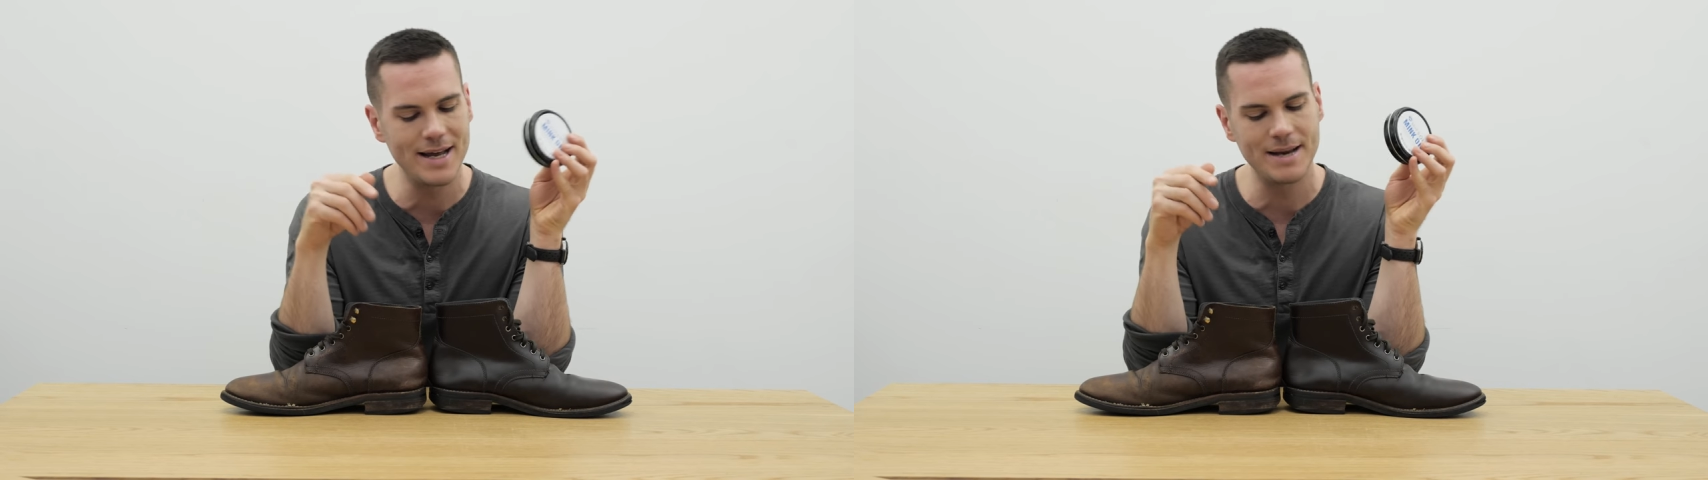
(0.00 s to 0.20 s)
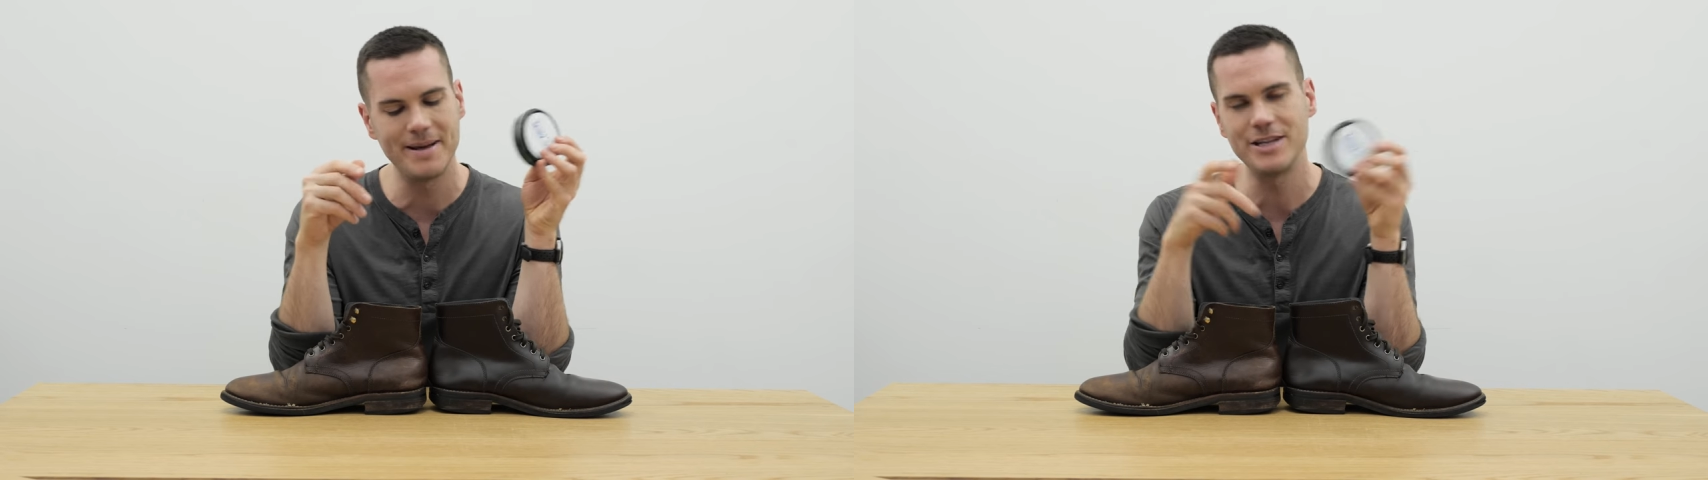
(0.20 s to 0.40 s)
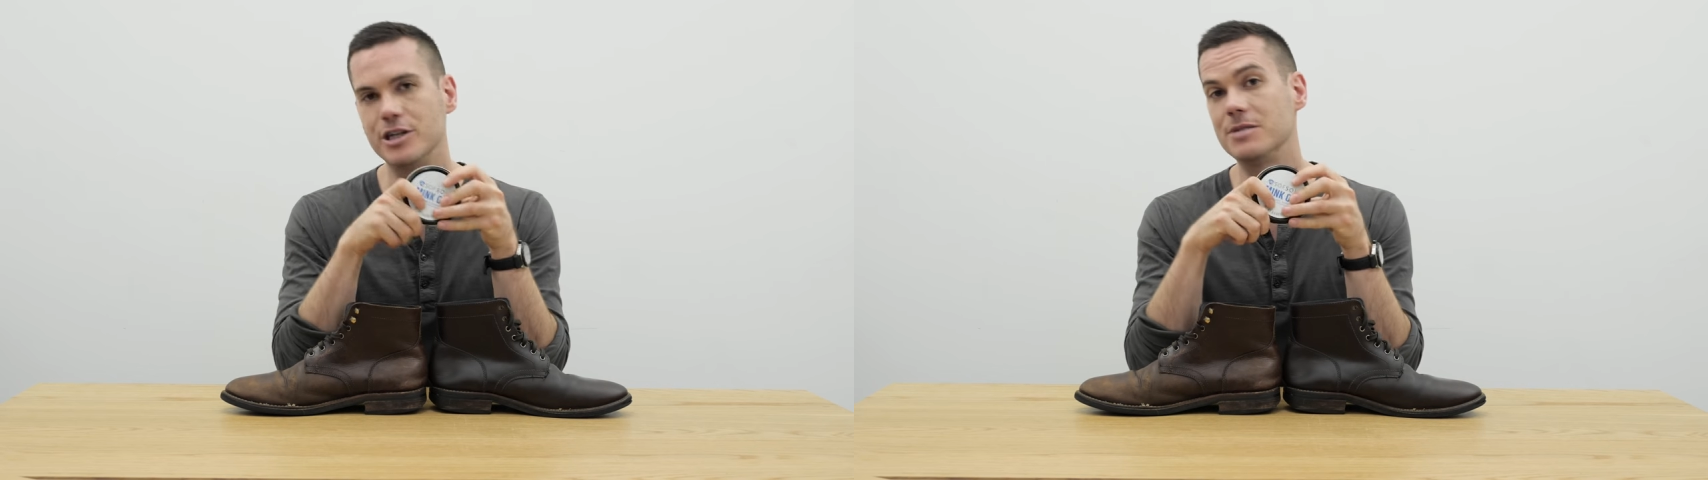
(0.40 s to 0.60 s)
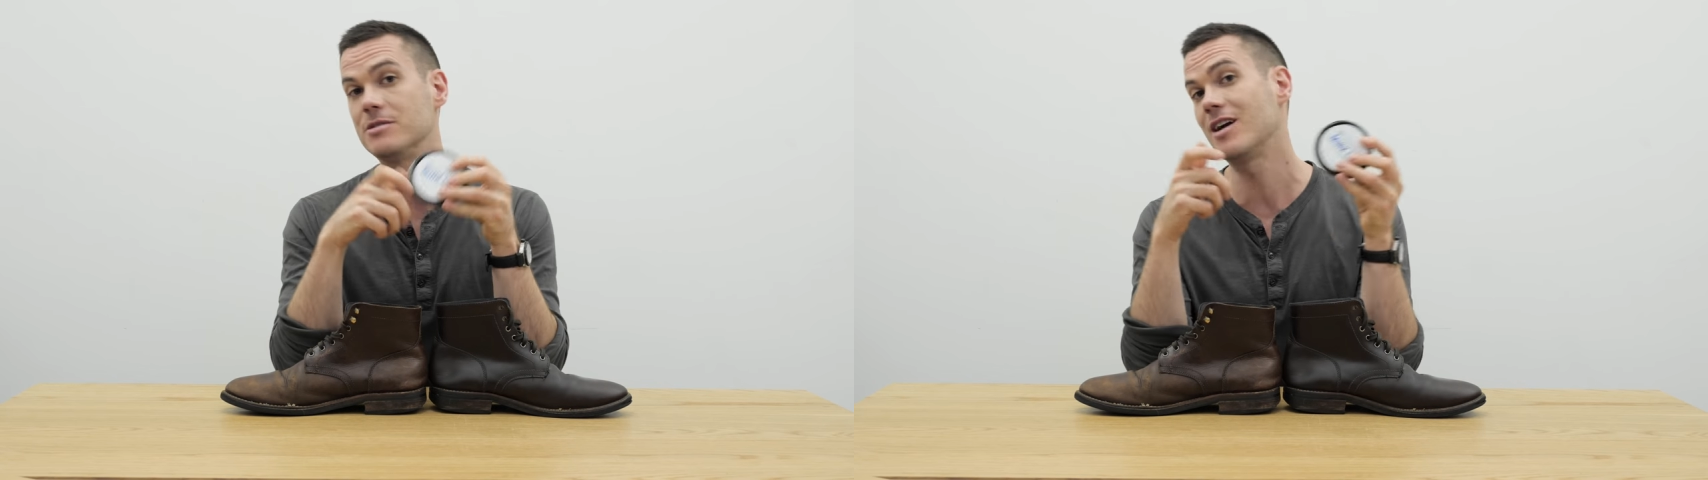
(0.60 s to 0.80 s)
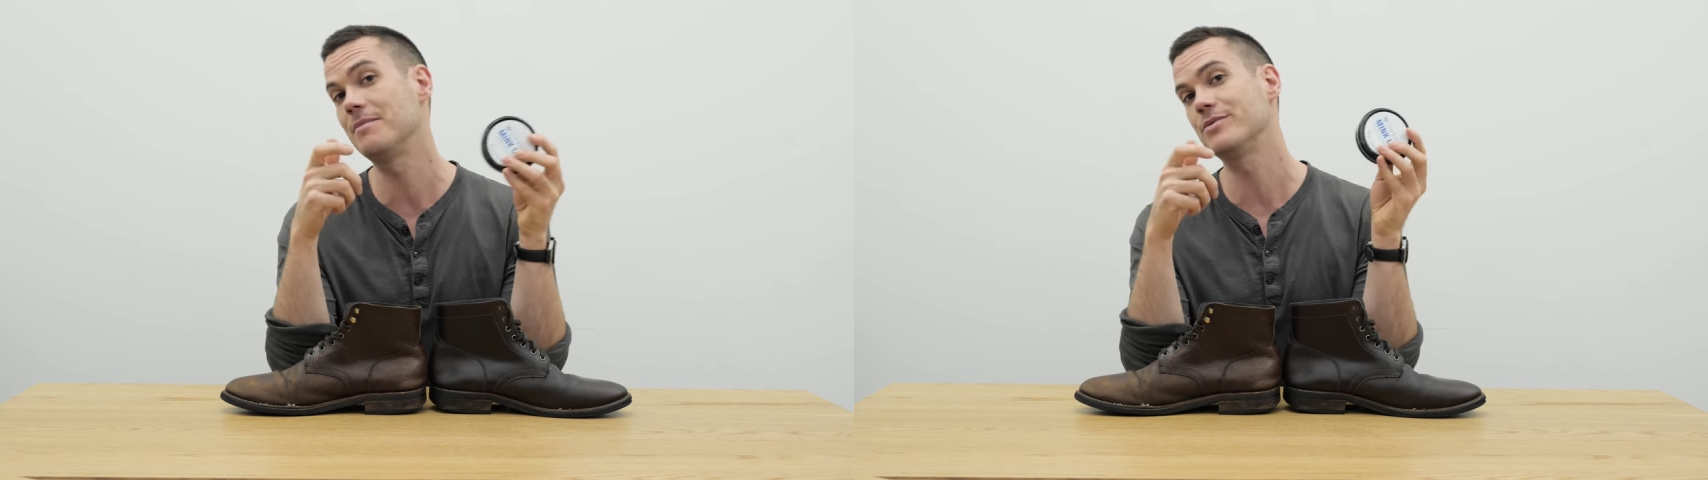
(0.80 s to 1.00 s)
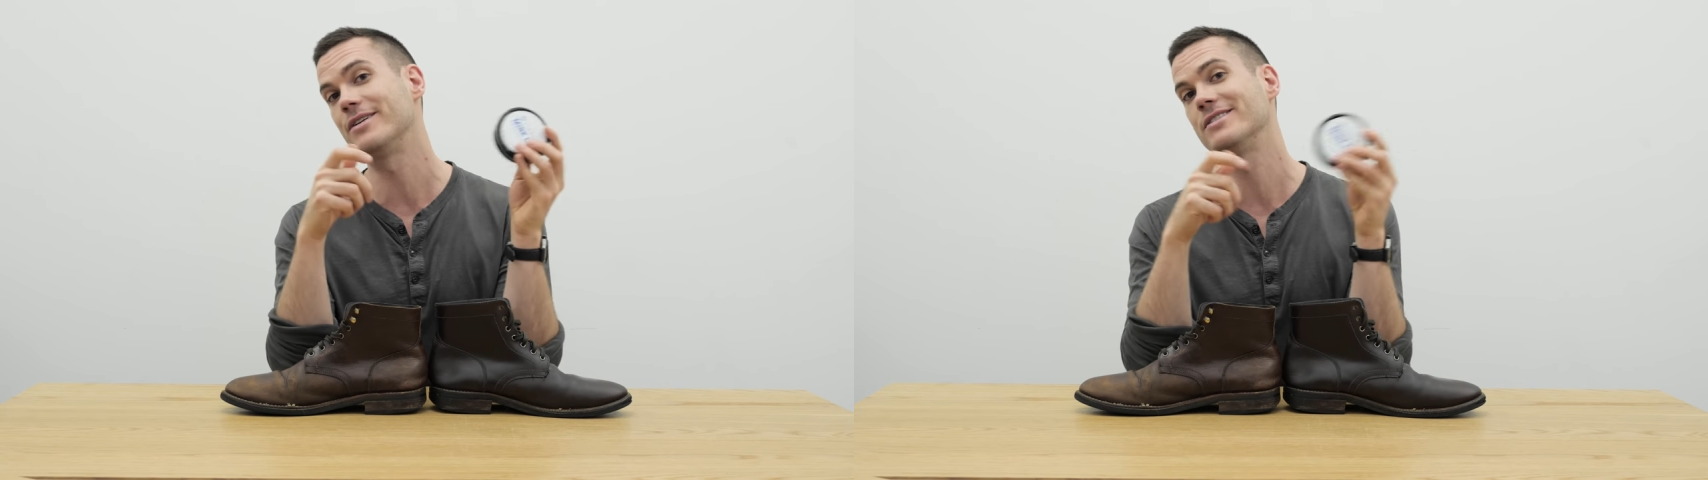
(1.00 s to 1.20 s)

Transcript: and make sure you subscribe as well,